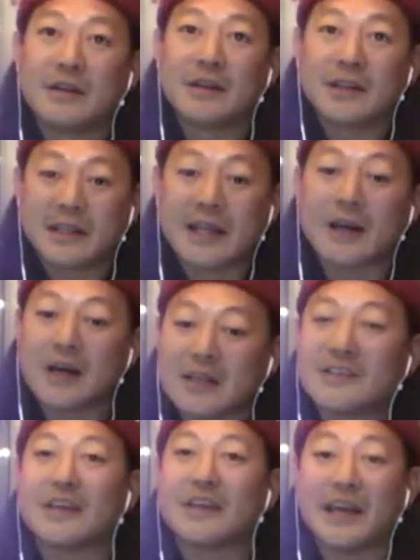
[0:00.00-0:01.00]
Get on
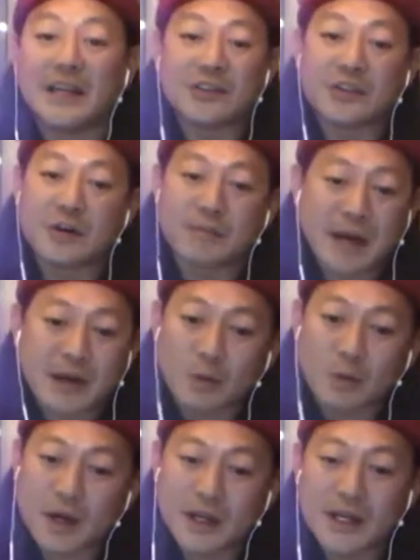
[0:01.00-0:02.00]
stage no matter
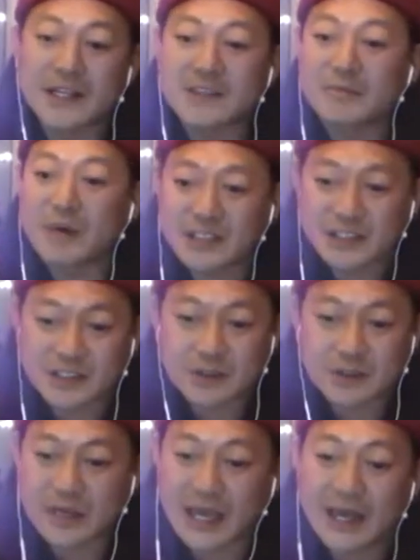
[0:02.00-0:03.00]
what, as much as you
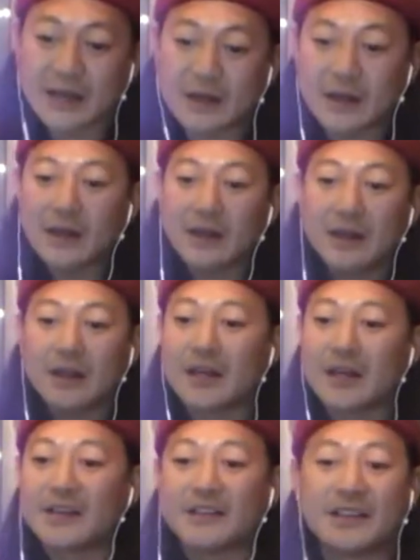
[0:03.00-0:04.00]
can,
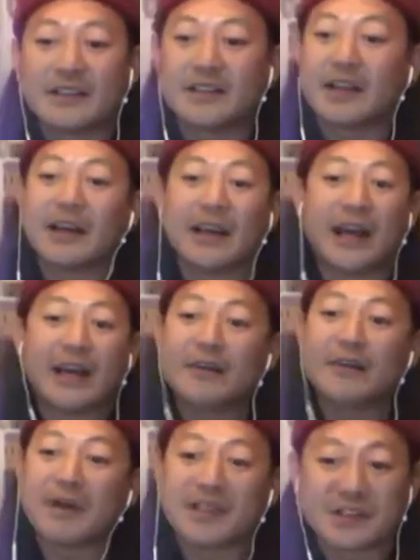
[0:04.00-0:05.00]
because it's like any
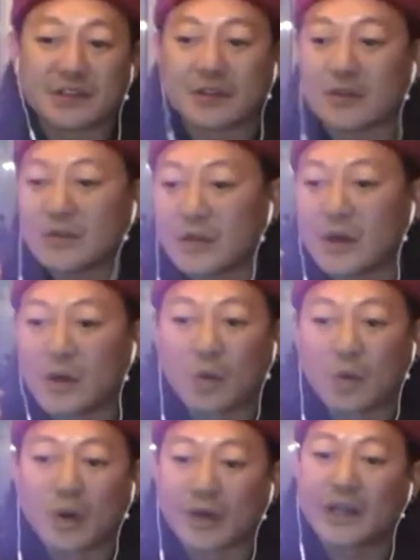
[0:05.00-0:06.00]
muscle or
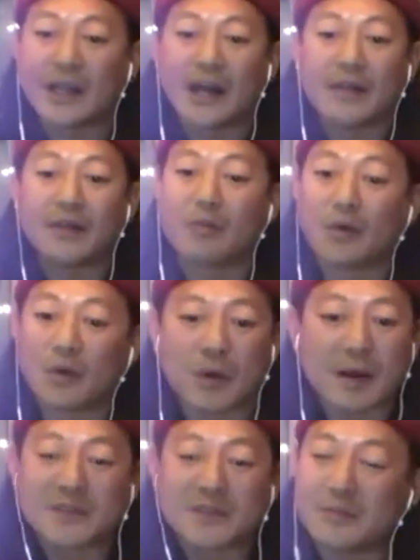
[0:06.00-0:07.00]
working out, the more
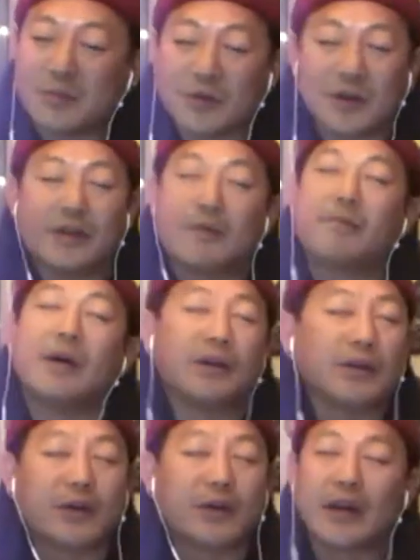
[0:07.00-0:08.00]
reps you put in, the better
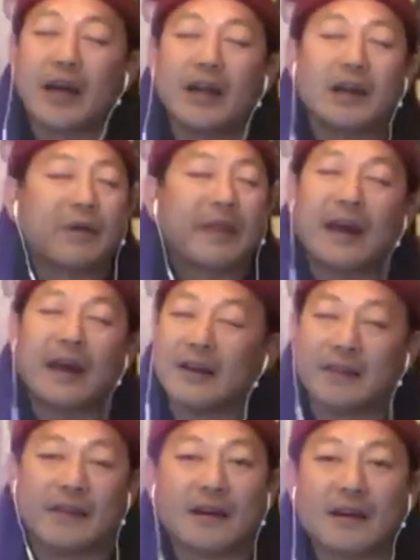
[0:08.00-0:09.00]
you'll get with
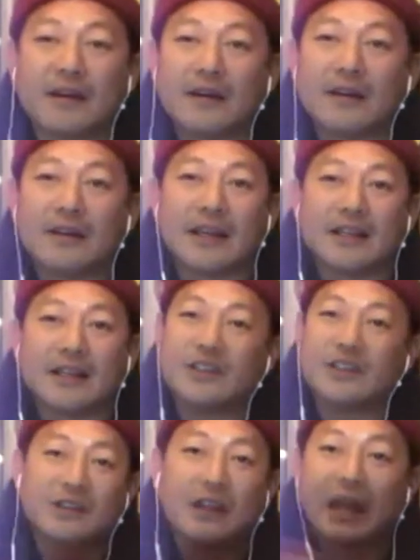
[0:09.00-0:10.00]
anything. That's
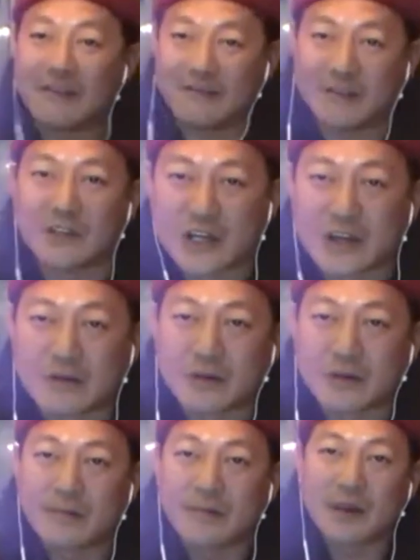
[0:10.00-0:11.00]
just life in general.
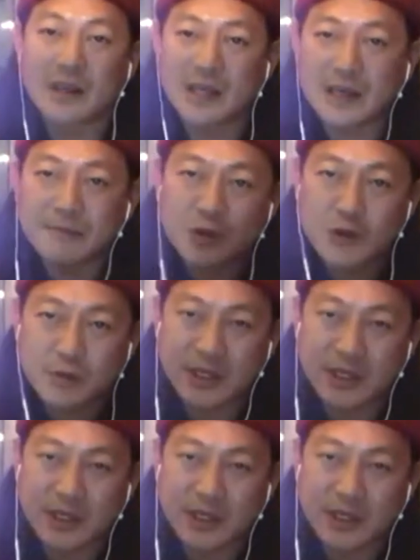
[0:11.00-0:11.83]
Keep doing it.